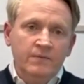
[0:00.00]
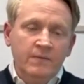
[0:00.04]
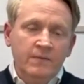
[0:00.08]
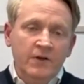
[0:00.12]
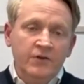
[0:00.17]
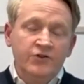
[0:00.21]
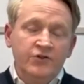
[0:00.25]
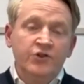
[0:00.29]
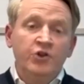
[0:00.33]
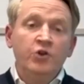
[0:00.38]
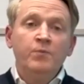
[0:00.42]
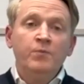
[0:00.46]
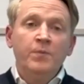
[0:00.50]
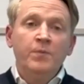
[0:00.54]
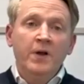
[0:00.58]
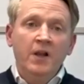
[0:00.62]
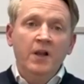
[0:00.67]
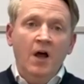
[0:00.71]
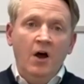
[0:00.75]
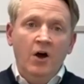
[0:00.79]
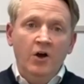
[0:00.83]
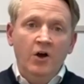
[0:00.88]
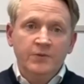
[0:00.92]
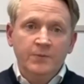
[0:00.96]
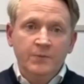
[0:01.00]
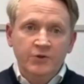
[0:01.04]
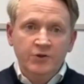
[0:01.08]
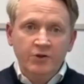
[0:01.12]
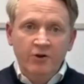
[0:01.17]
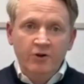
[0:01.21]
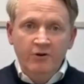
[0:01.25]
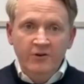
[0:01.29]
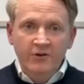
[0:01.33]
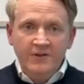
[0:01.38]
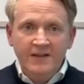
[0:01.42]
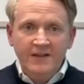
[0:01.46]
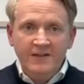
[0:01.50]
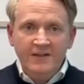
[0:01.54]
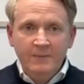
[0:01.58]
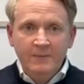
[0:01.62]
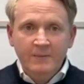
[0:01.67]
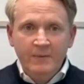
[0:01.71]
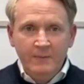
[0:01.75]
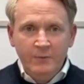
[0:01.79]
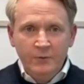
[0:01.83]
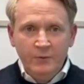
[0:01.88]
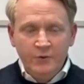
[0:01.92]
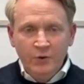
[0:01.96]
super large majority. Some
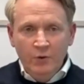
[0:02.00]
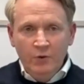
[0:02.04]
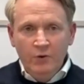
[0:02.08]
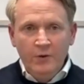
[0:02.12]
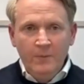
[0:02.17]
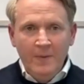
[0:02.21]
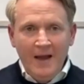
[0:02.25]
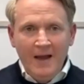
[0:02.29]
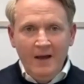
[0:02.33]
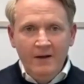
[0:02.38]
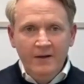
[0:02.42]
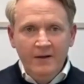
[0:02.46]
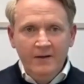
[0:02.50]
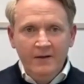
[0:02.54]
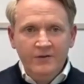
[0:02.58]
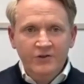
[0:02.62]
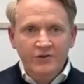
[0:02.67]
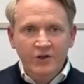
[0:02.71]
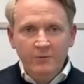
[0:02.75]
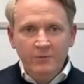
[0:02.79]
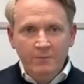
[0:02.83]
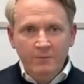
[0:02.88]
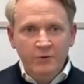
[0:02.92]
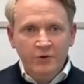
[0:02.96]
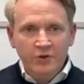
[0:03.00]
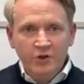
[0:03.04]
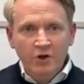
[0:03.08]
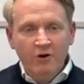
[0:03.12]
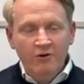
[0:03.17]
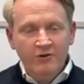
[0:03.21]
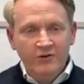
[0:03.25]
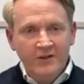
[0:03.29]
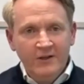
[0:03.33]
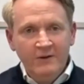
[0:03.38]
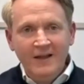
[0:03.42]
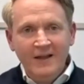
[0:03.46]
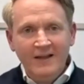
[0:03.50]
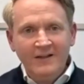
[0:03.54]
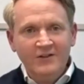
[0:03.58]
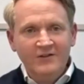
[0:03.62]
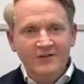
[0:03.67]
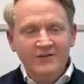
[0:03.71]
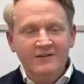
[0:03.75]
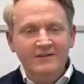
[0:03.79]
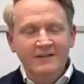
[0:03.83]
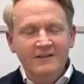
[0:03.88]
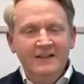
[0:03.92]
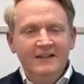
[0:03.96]
people talk about a super majority. That
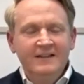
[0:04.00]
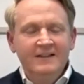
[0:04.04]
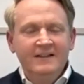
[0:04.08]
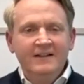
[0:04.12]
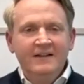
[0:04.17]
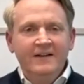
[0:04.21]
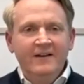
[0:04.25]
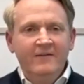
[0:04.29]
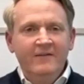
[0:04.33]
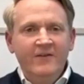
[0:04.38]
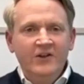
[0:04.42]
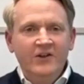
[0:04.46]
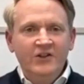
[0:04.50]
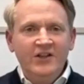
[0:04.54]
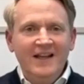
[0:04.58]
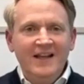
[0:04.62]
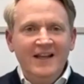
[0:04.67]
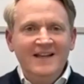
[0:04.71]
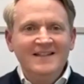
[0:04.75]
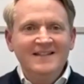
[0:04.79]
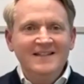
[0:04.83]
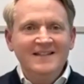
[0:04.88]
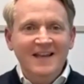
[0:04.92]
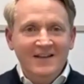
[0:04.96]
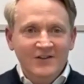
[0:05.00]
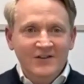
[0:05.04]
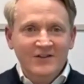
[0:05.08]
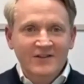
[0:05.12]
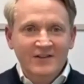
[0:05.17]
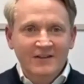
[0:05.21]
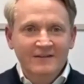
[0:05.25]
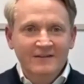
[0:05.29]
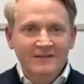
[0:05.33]
doesn't officially exist